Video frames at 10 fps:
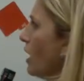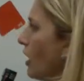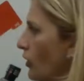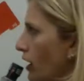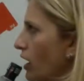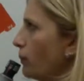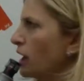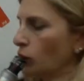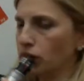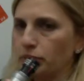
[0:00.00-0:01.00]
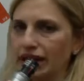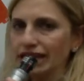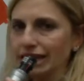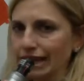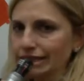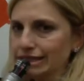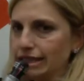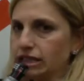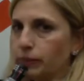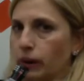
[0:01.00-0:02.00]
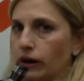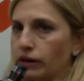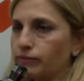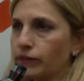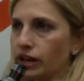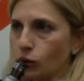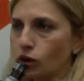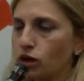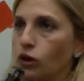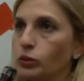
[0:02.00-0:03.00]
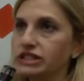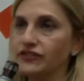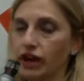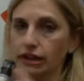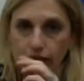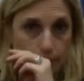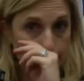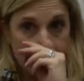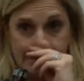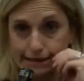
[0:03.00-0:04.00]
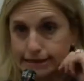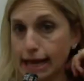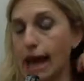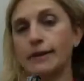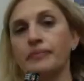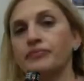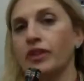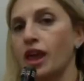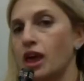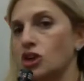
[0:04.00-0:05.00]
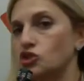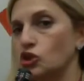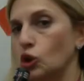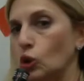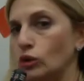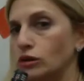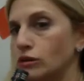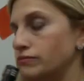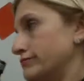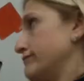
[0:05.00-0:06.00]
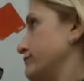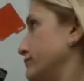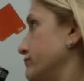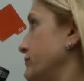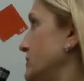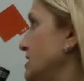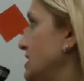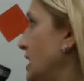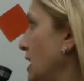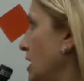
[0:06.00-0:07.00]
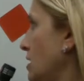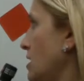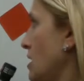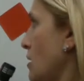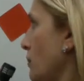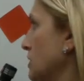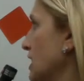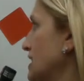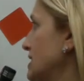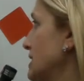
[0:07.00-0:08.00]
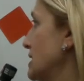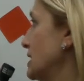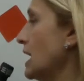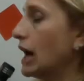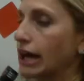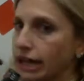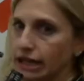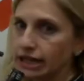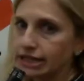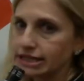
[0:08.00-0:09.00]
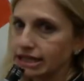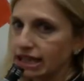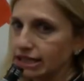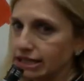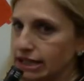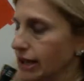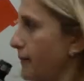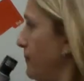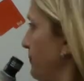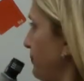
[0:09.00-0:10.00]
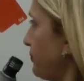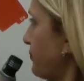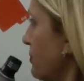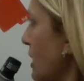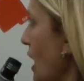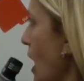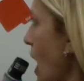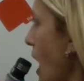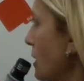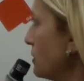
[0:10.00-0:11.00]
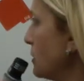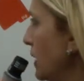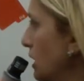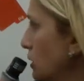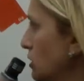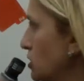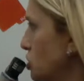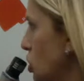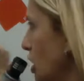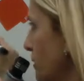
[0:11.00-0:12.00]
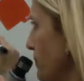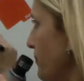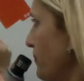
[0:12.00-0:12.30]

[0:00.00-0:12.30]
Okay, but I want to break 19 apart, and I want to always find like a base 10. So 10 plus 9 is 19. And I'm going to make a little chart.